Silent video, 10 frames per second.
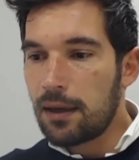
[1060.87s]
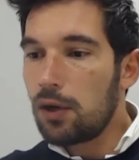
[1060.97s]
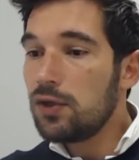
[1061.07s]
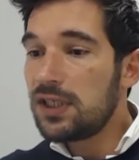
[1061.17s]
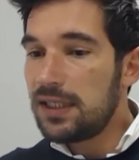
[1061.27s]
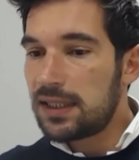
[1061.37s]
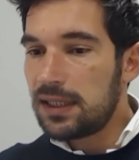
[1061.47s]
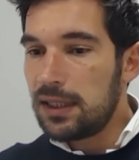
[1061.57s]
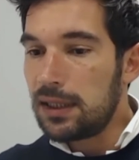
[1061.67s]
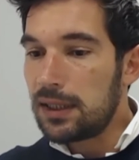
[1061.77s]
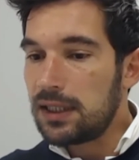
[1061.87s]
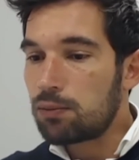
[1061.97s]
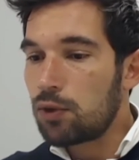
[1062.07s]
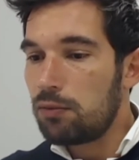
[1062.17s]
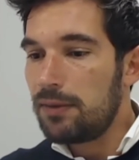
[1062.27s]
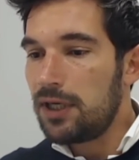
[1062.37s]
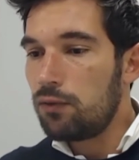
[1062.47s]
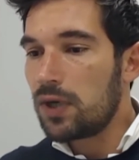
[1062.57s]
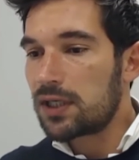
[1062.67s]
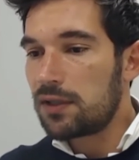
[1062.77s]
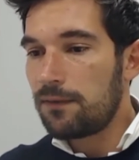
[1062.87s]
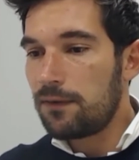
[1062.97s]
OCT is probably one of